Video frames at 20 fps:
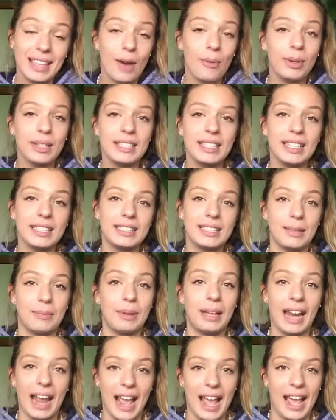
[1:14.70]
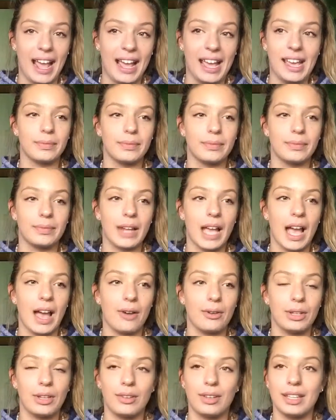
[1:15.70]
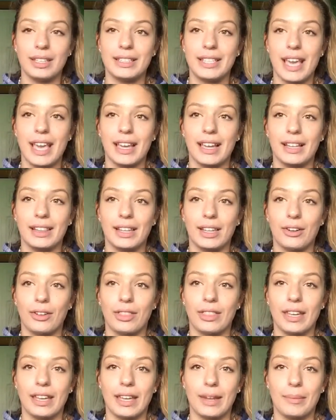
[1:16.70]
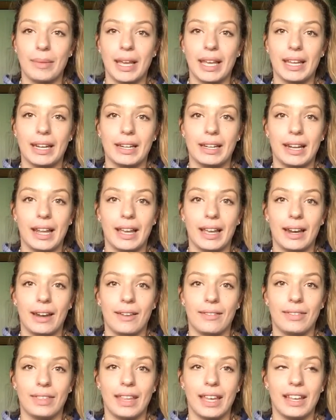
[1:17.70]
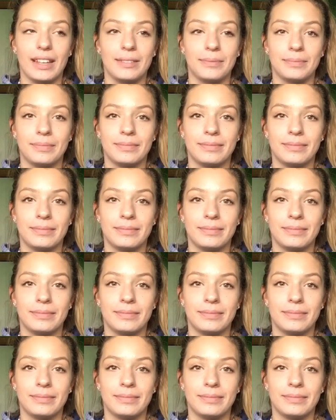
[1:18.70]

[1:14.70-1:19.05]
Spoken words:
that was exhibit A, how you can take a little thing and make it a negative thing.